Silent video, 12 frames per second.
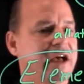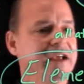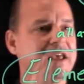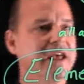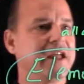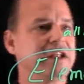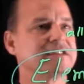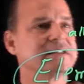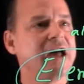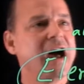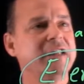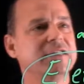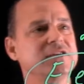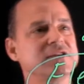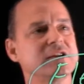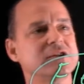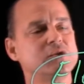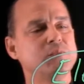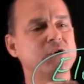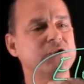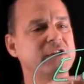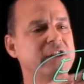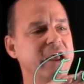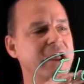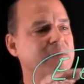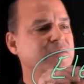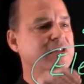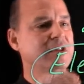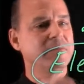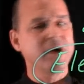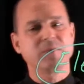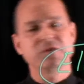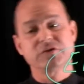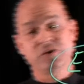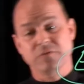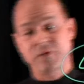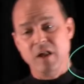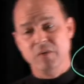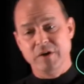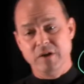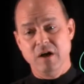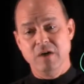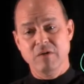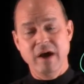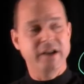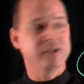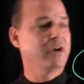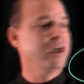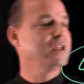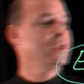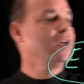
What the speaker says: again, it's not just that you put the names in the bubbles, you're following along writing, right?